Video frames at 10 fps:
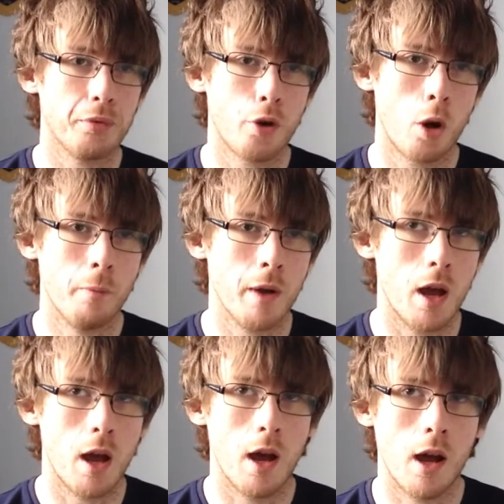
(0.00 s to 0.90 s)
from
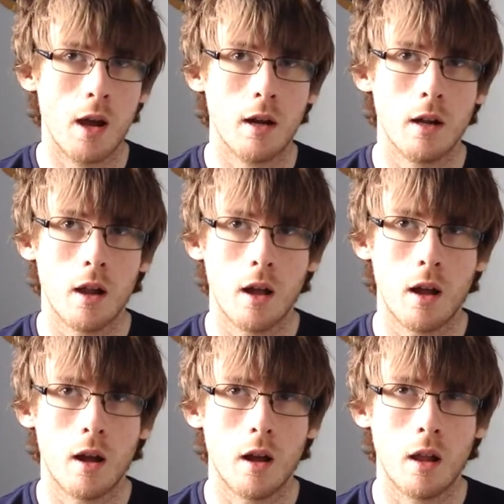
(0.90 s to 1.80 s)
a
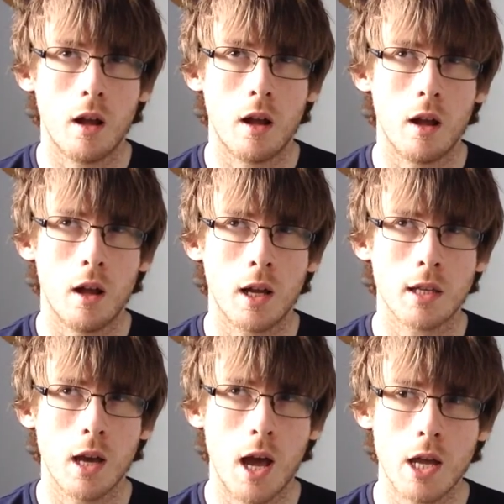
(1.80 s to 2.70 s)

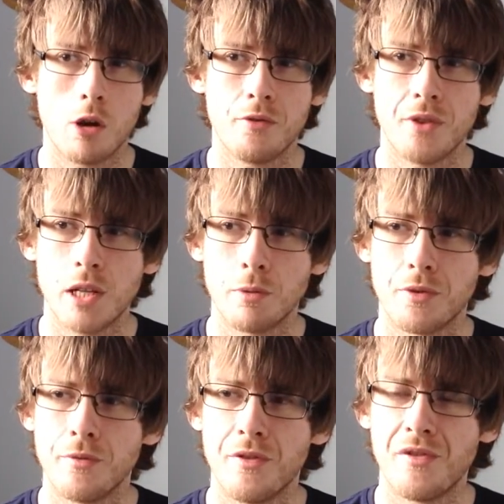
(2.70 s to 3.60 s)
guy on Facebook
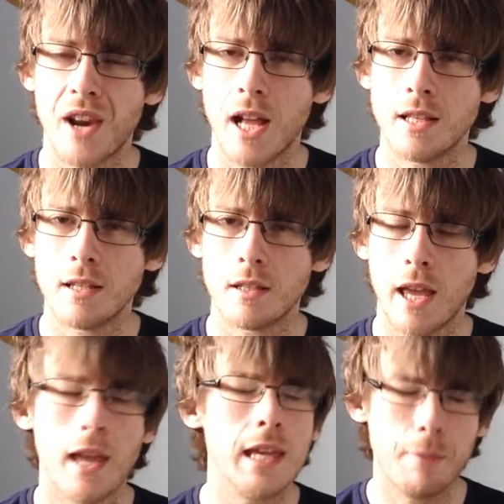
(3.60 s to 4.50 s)
from France,
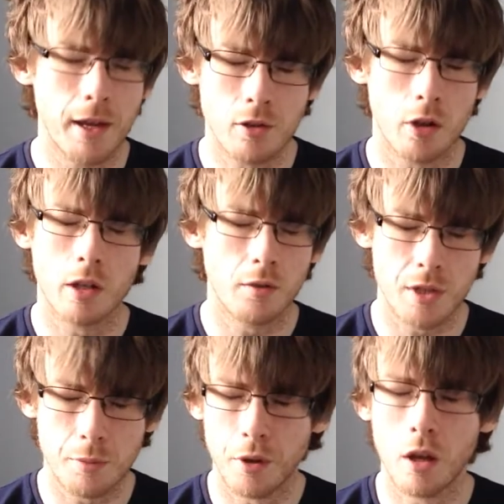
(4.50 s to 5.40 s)
eBay, sorry, not
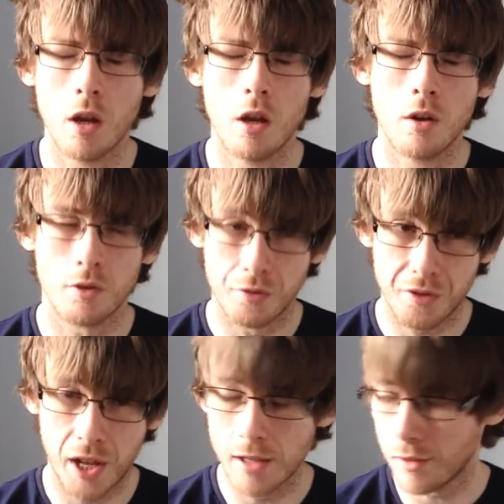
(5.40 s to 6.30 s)
Facebook, from
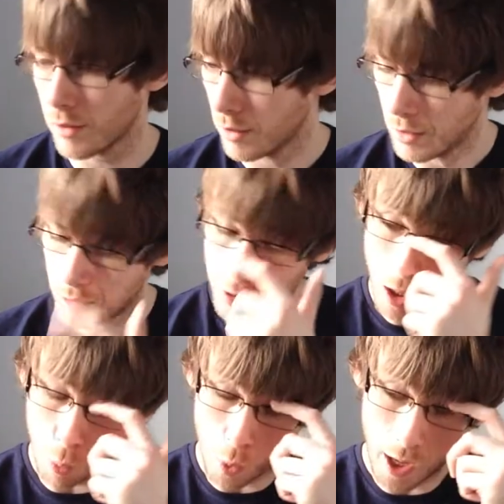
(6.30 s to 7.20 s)
France
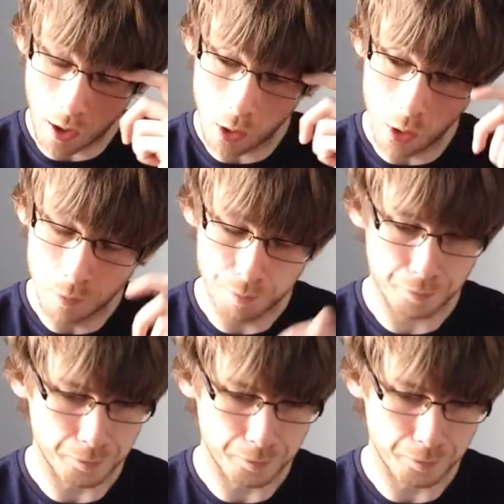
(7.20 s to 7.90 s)
a while ago.